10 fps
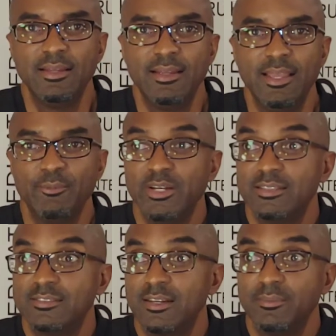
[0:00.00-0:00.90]
and
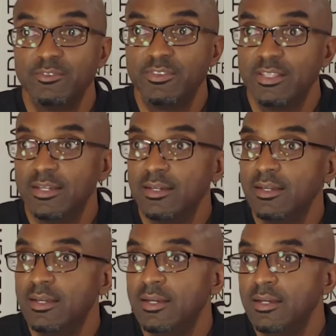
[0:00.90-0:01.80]
with some of the
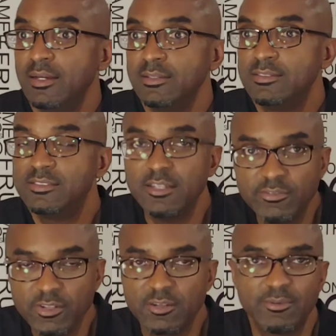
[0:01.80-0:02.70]

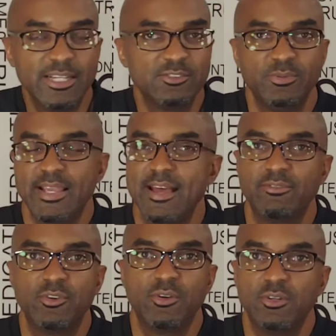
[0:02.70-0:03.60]
civil unrest we
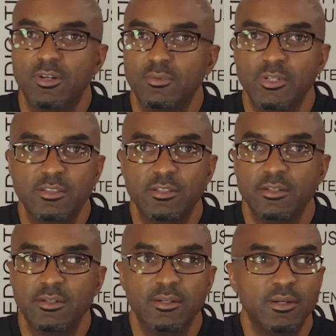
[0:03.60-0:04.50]
have going on, with
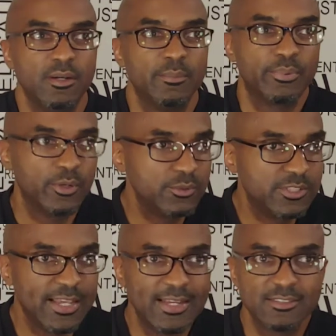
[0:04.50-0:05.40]
the
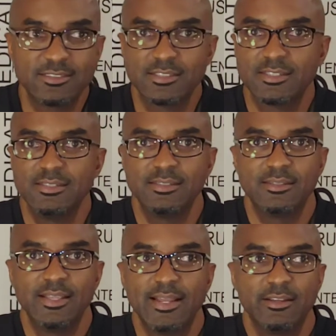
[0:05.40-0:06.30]
protests
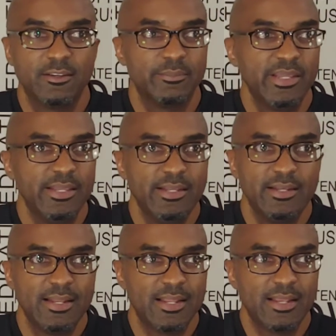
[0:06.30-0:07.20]
that are
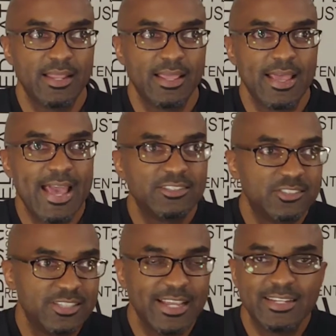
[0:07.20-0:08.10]
being
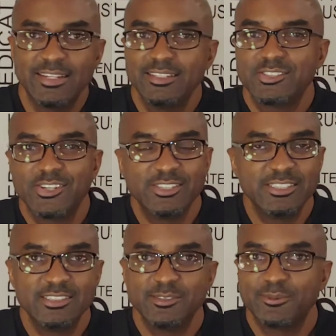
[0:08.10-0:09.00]
agitated and turned
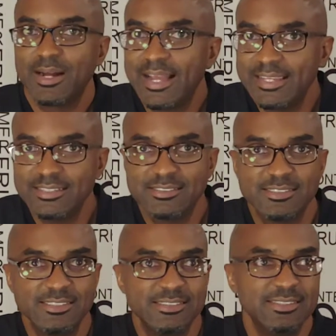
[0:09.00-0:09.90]
into
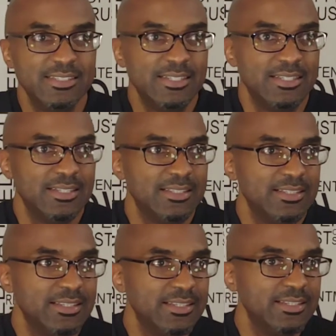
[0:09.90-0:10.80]
riots, and
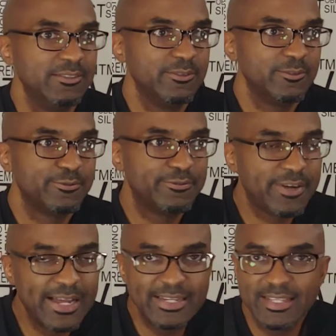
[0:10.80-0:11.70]
the
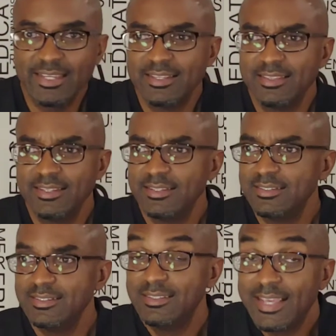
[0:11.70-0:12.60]
fighting and the
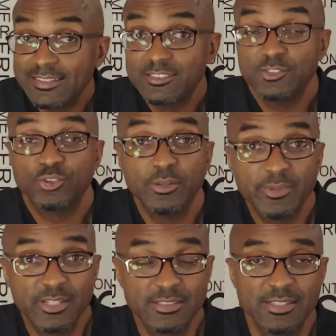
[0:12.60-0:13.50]
deaths
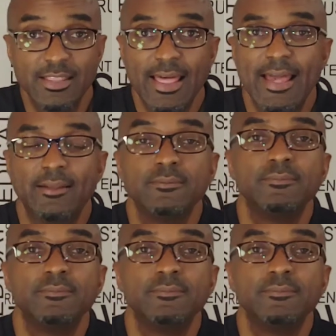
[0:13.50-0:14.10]
attributed to that.